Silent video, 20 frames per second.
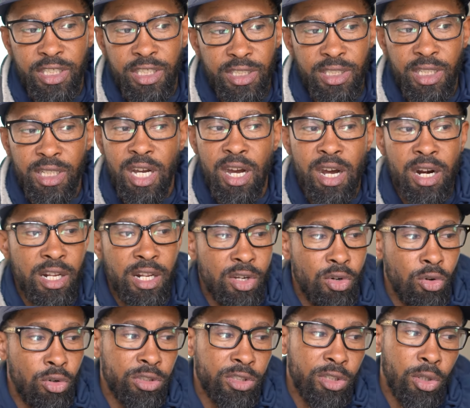He's a connoisseur
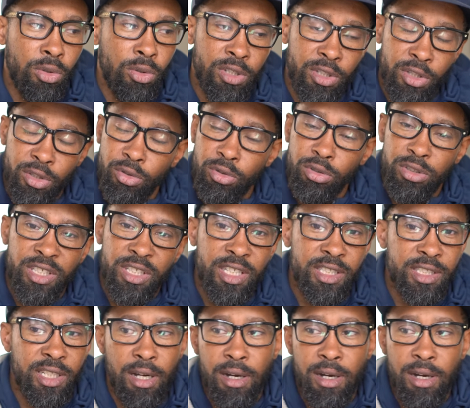Corso enthusiast.